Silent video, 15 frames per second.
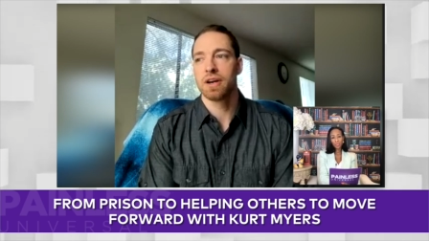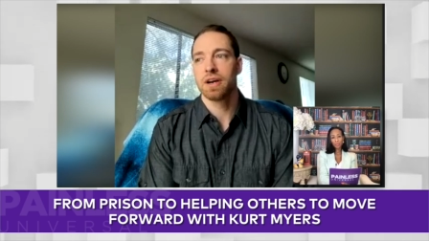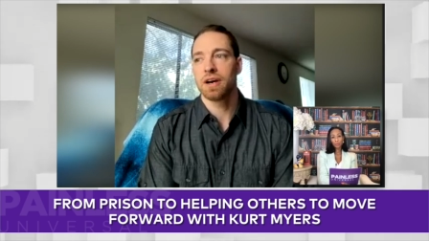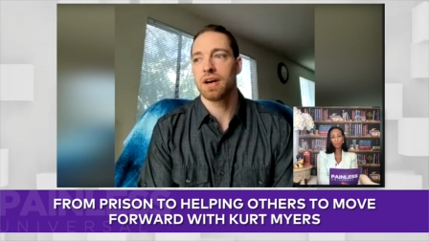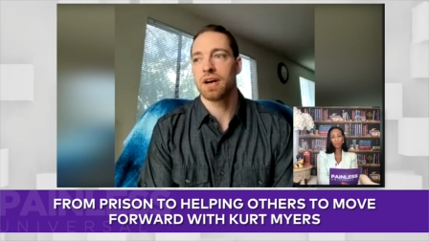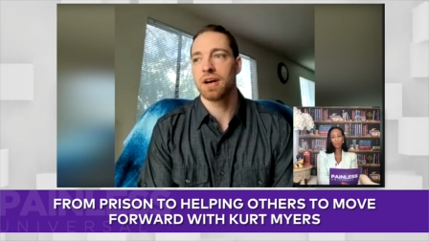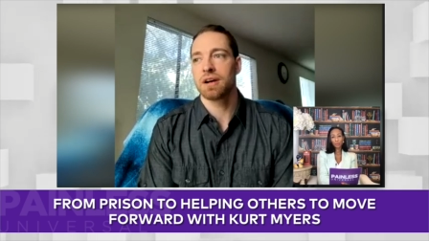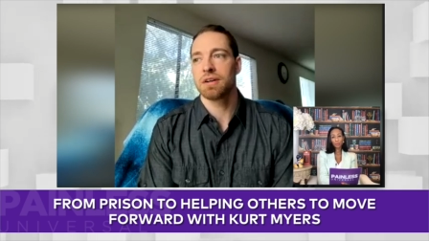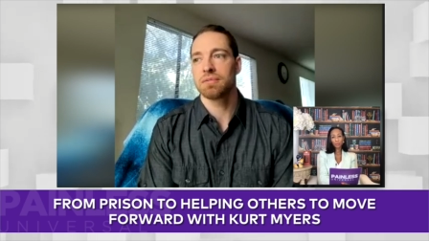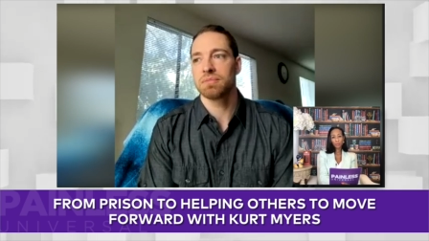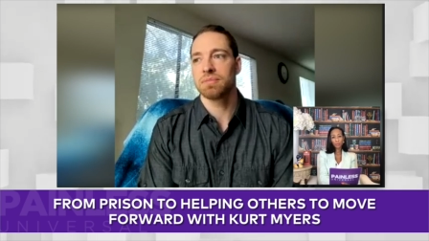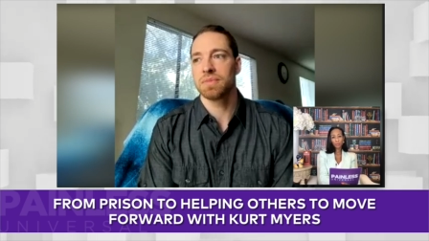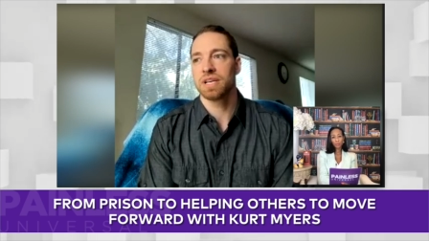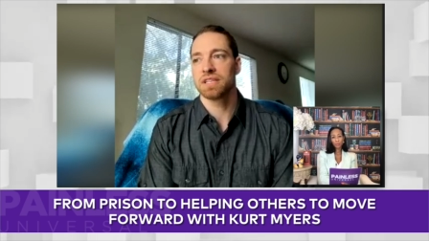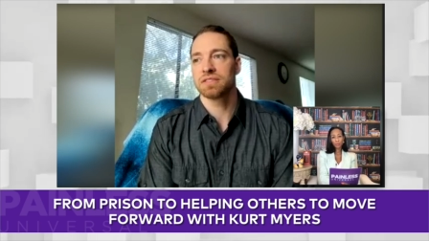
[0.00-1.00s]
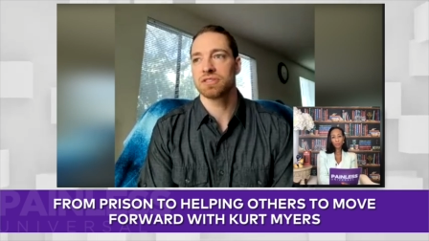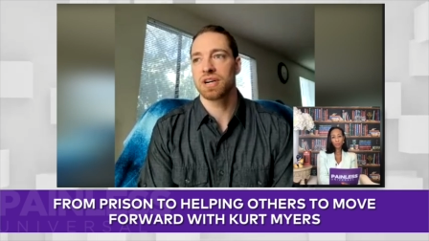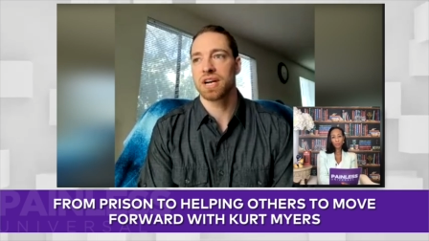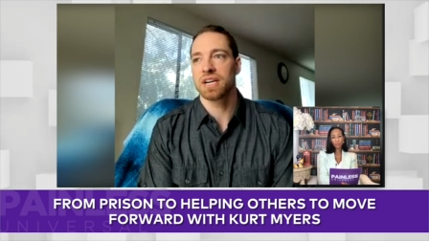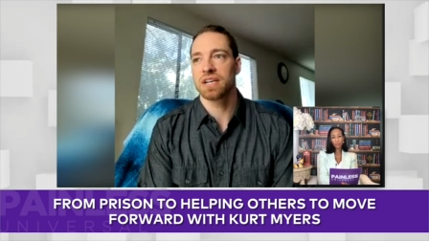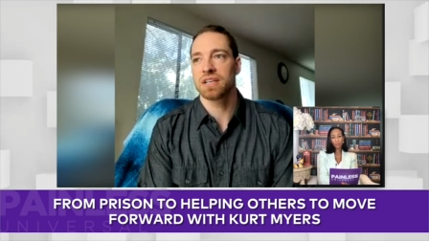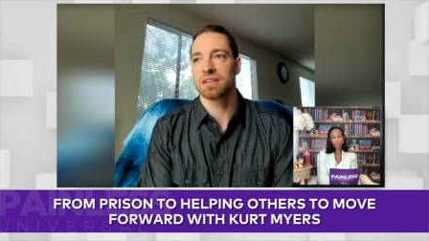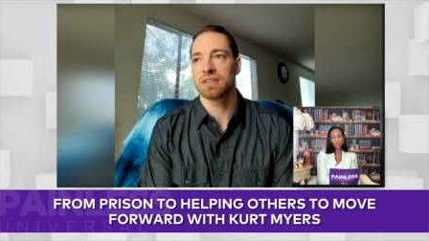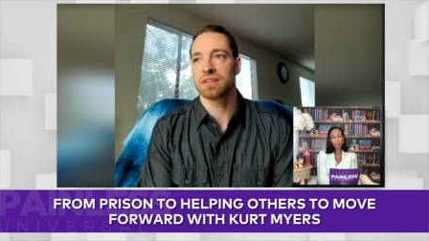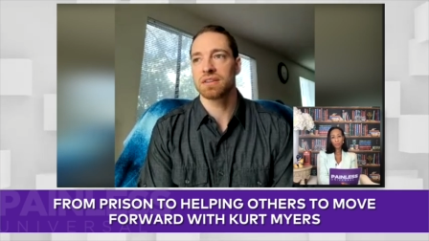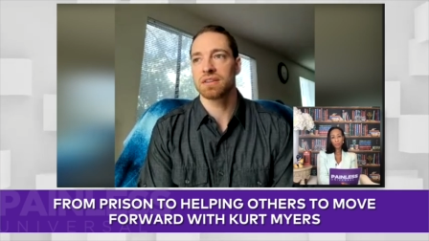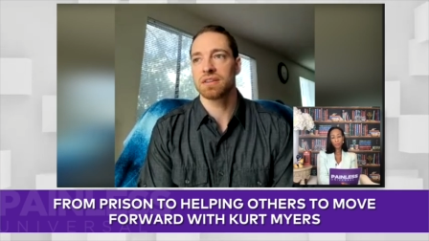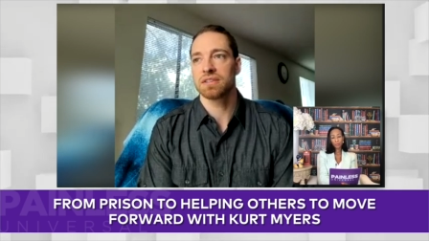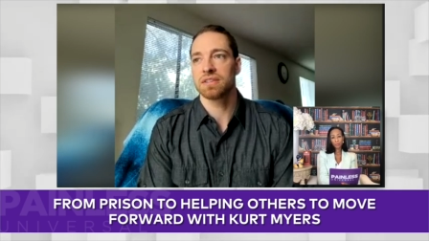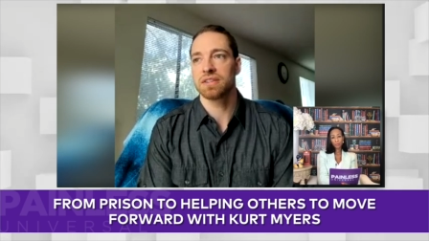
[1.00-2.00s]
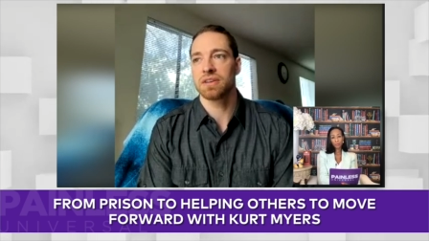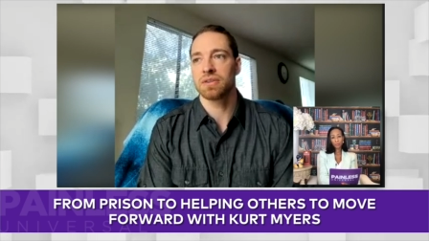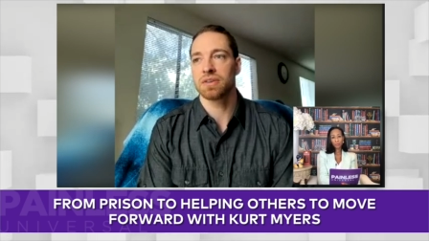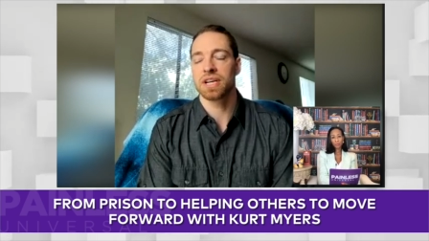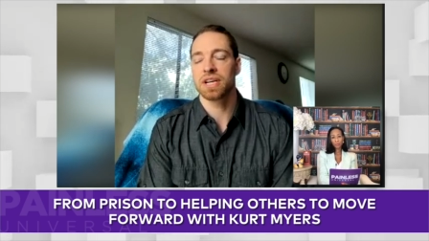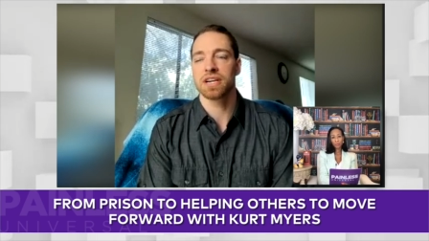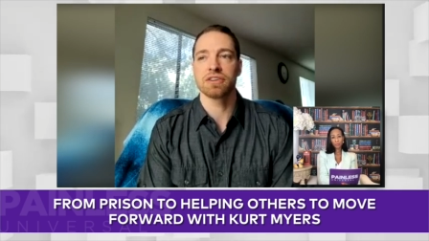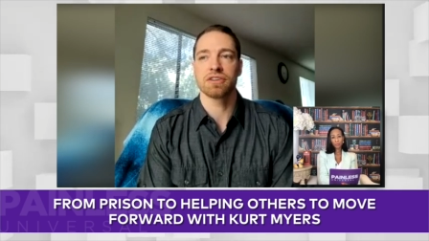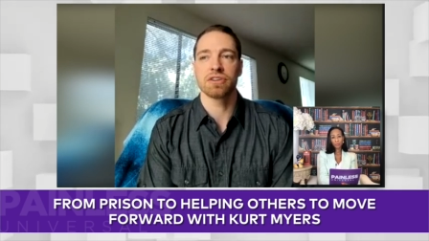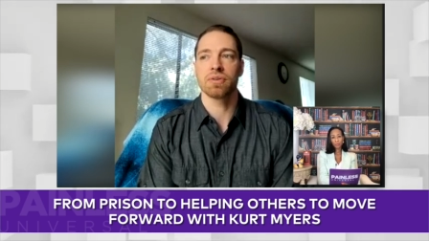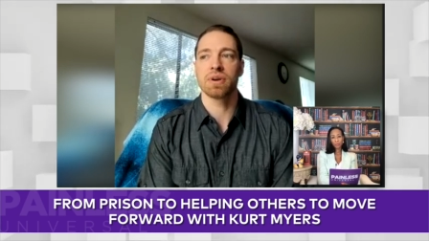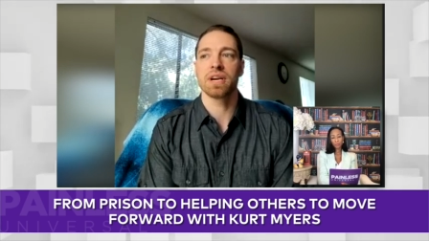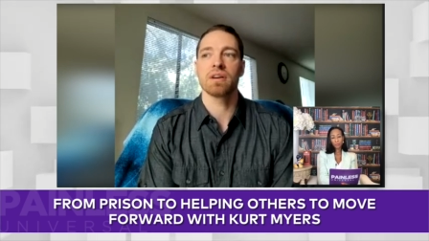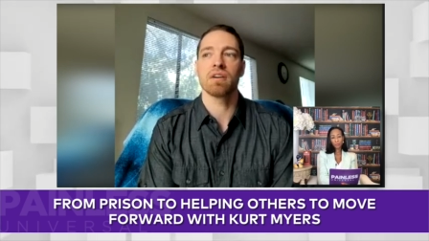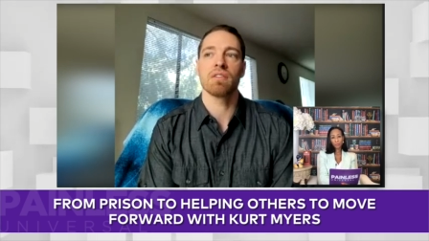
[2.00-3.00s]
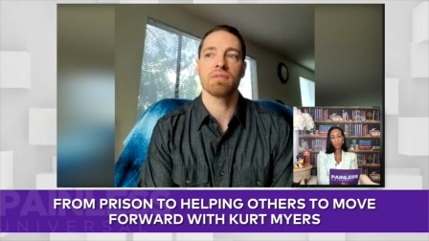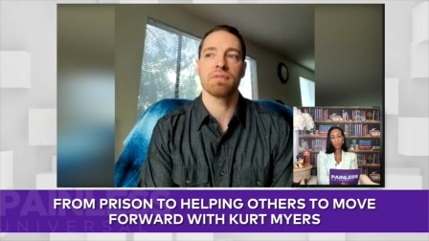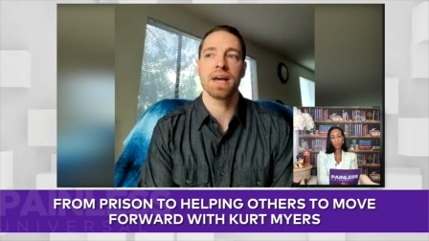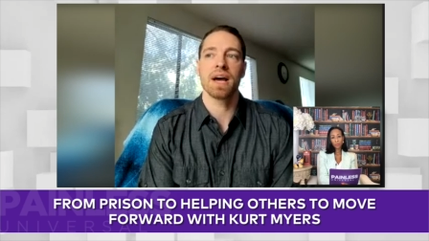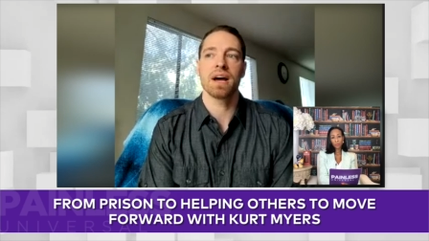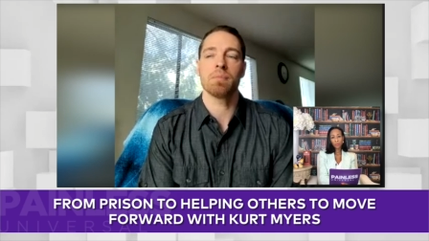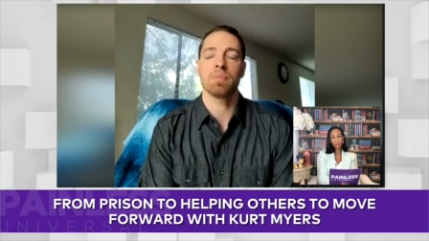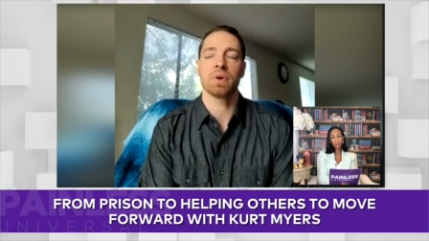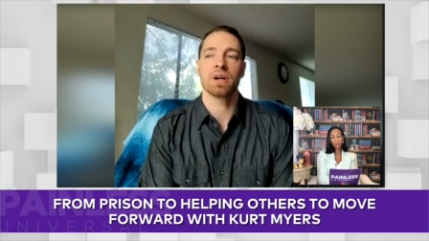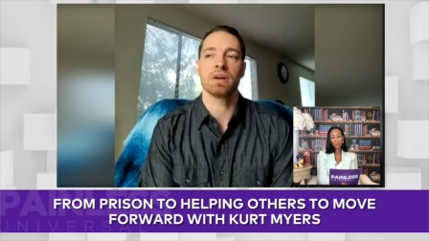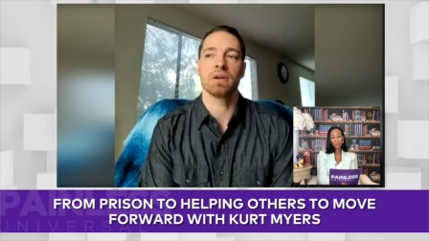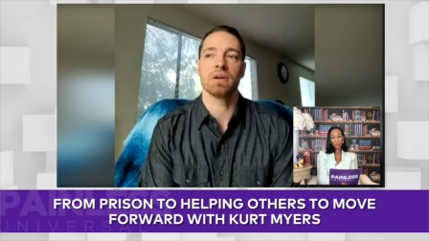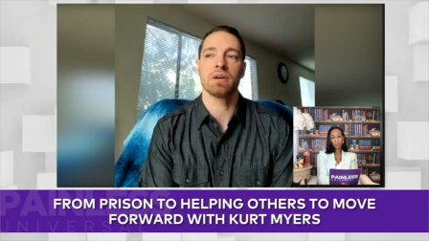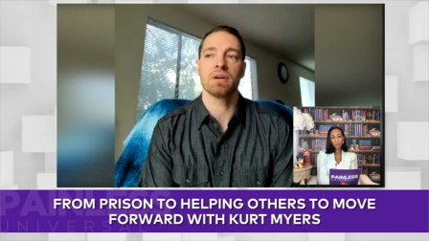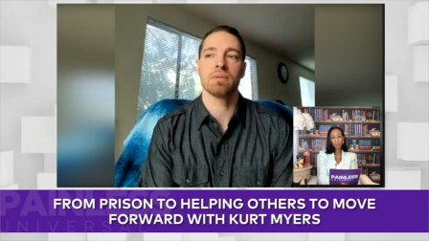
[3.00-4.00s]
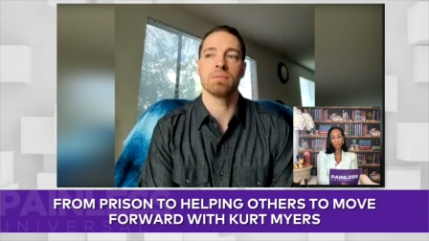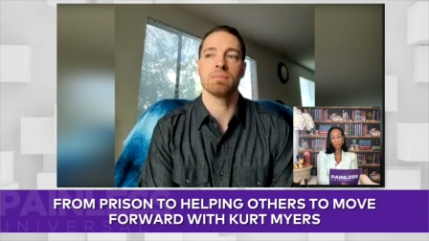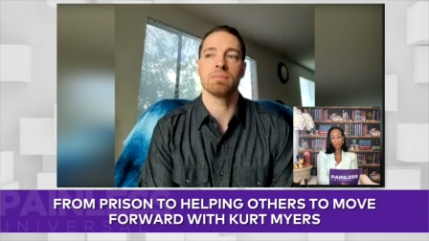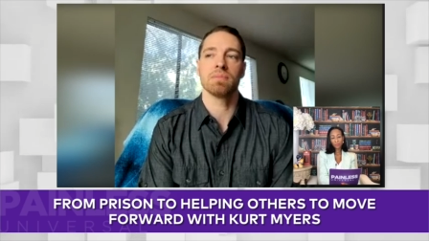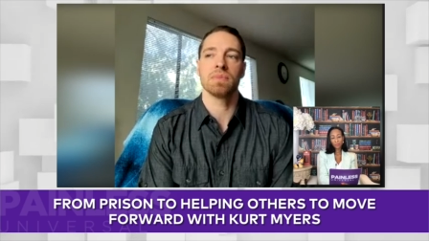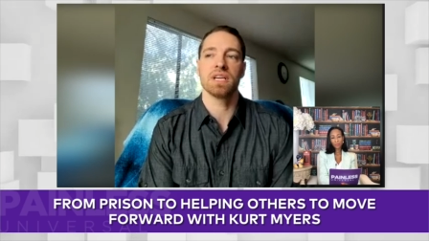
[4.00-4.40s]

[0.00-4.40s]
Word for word: um, and trying to uh, you know get a degree and all of that but um,